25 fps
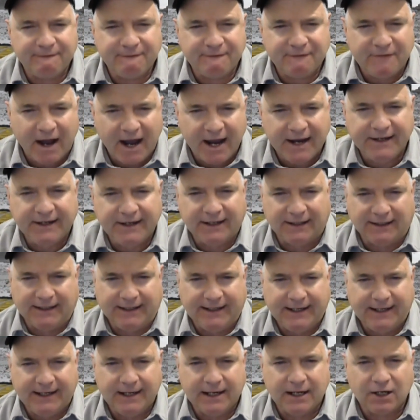
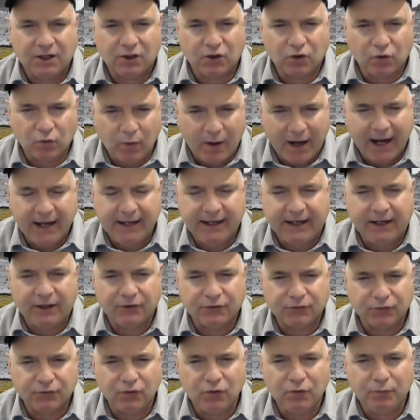finally creating
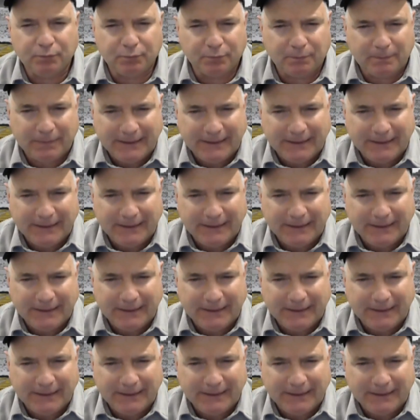true